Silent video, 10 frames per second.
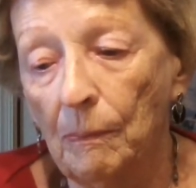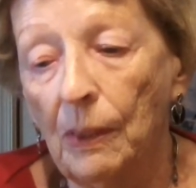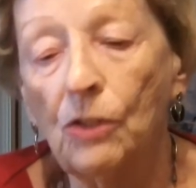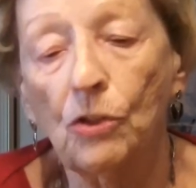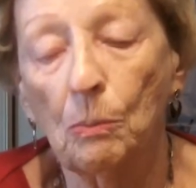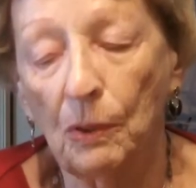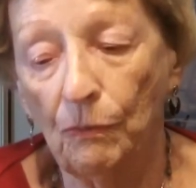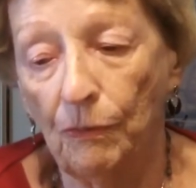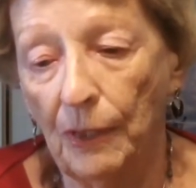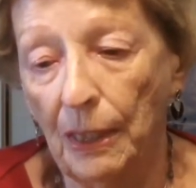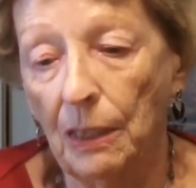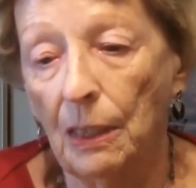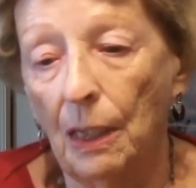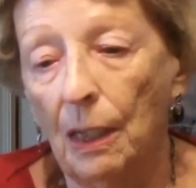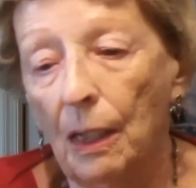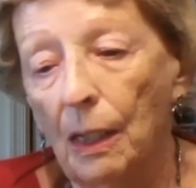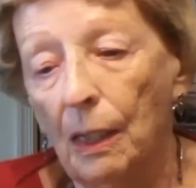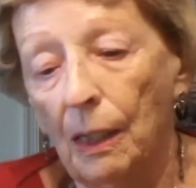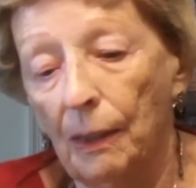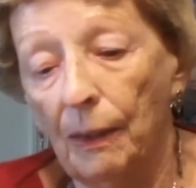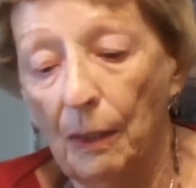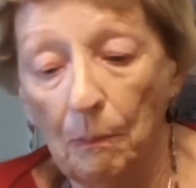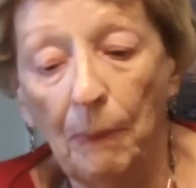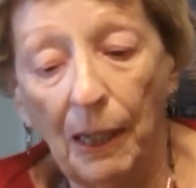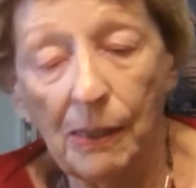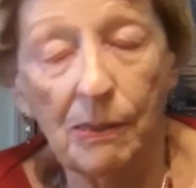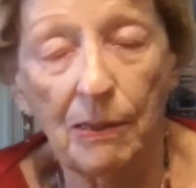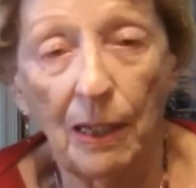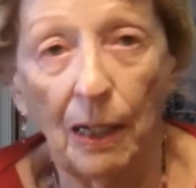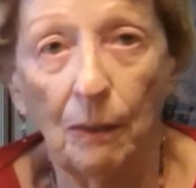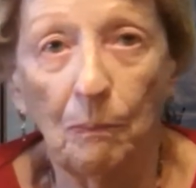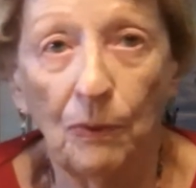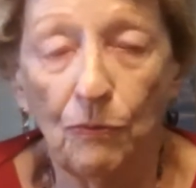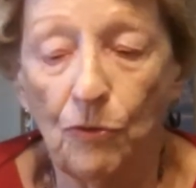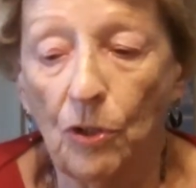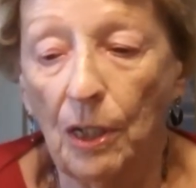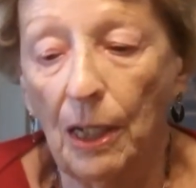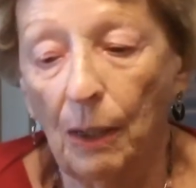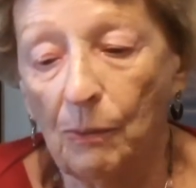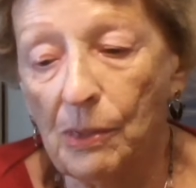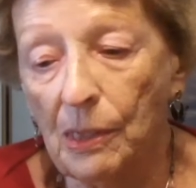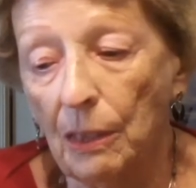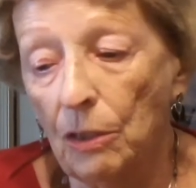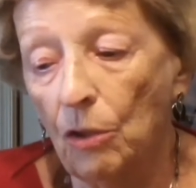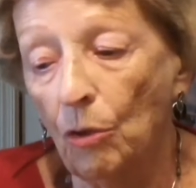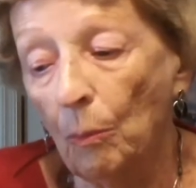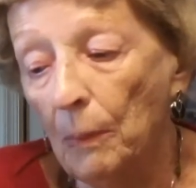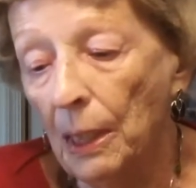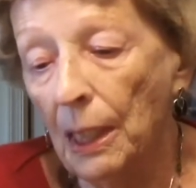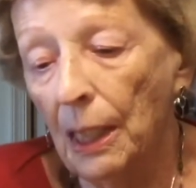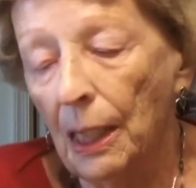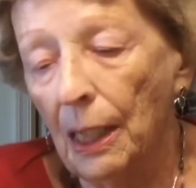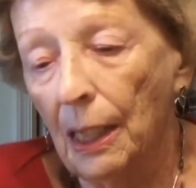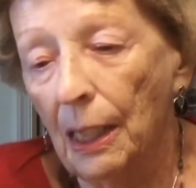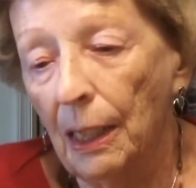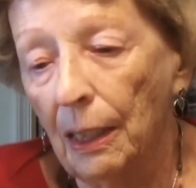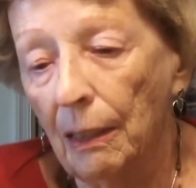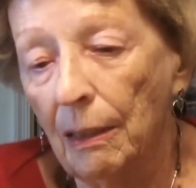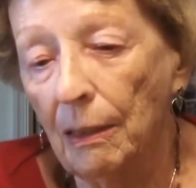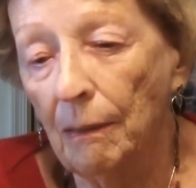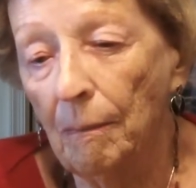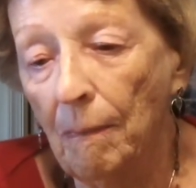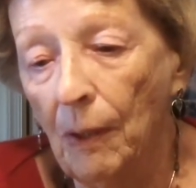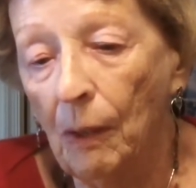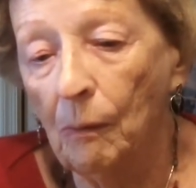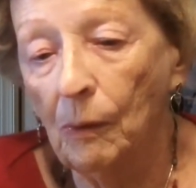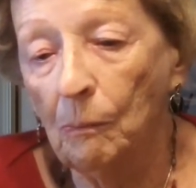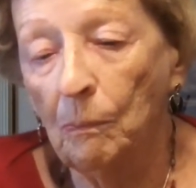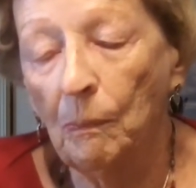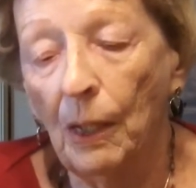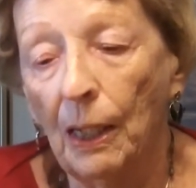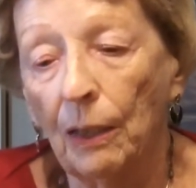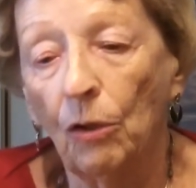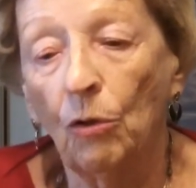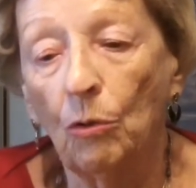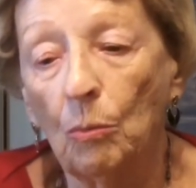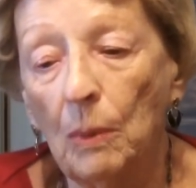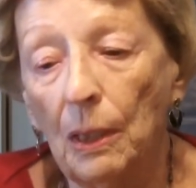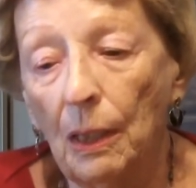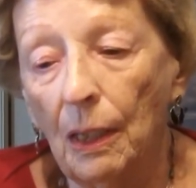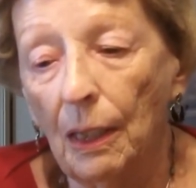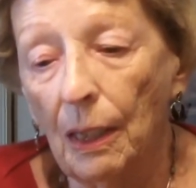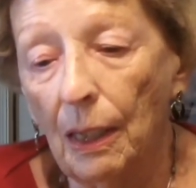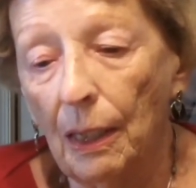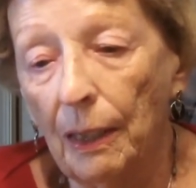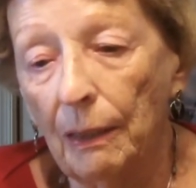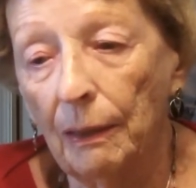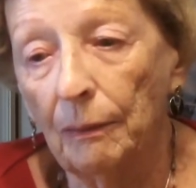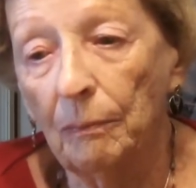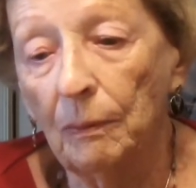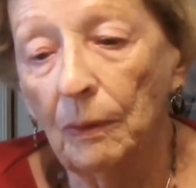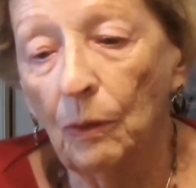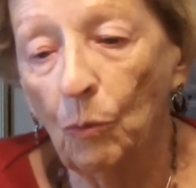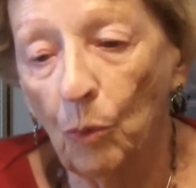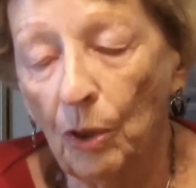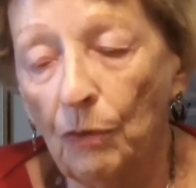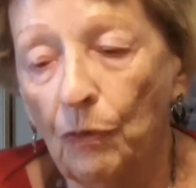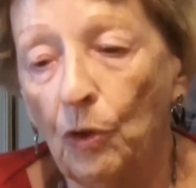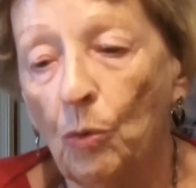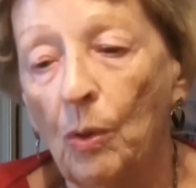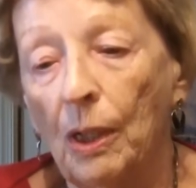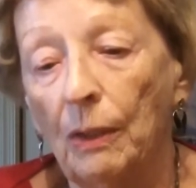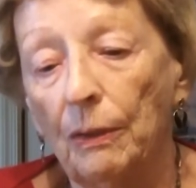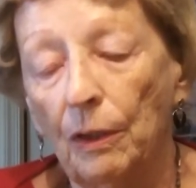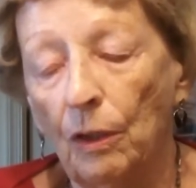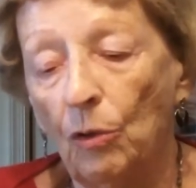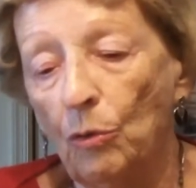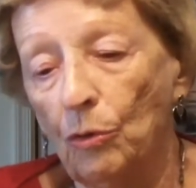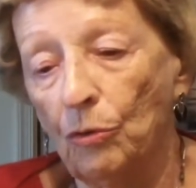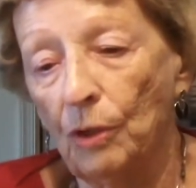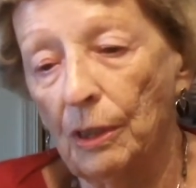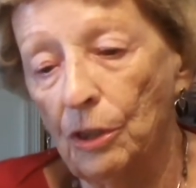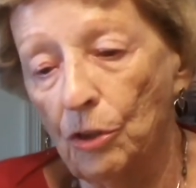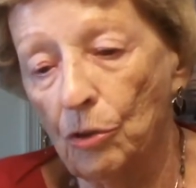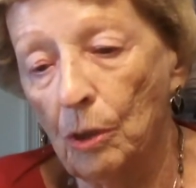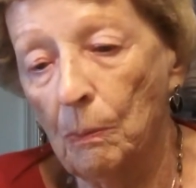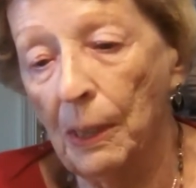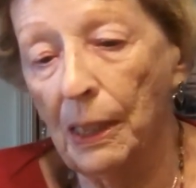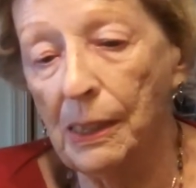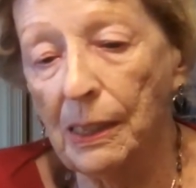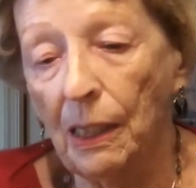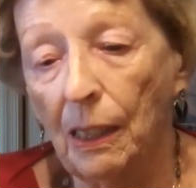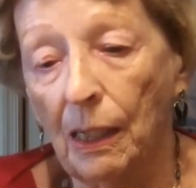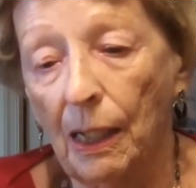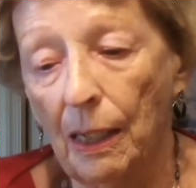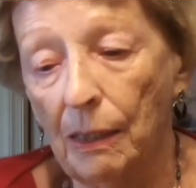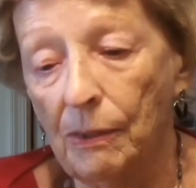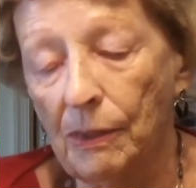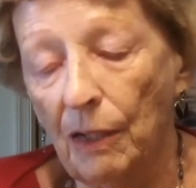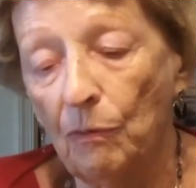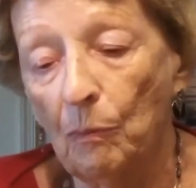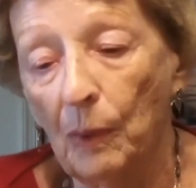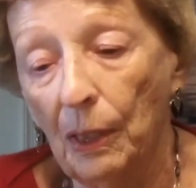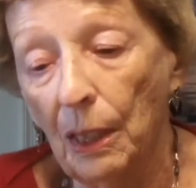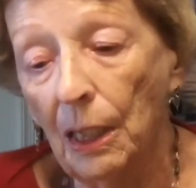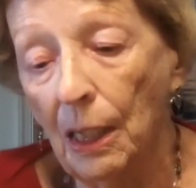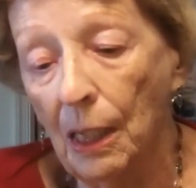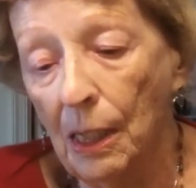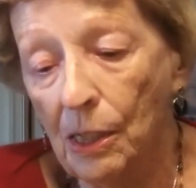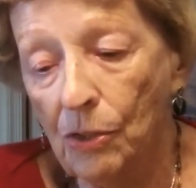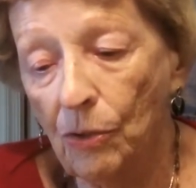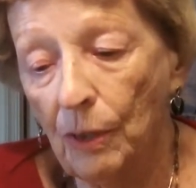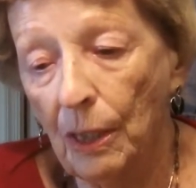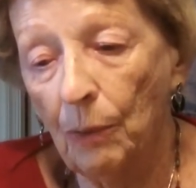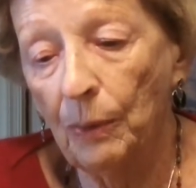instrument flight and pass that before I was sent home. And at home, I worked for a while in the local drugstore, but I had saved money, so that I